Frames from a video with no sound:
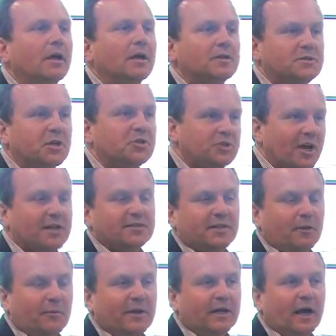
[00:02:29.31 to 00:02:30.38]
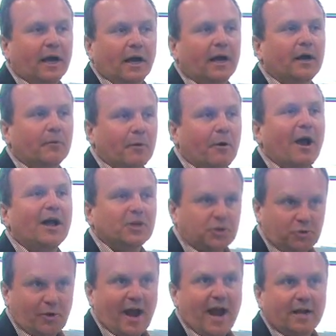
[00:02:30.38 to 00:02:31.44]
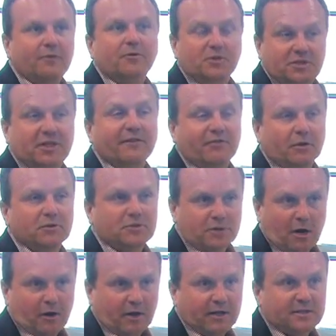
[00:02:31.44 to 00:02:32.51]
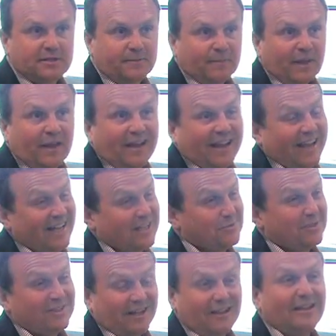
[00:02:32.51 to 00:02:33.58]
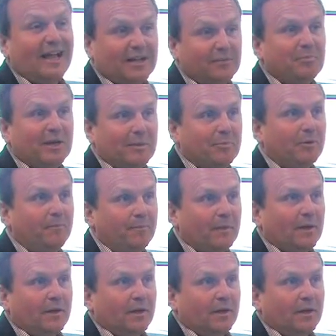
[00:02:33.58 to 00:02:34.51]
suggest that we're on track to achieve those targets. And as we tell a lot of people,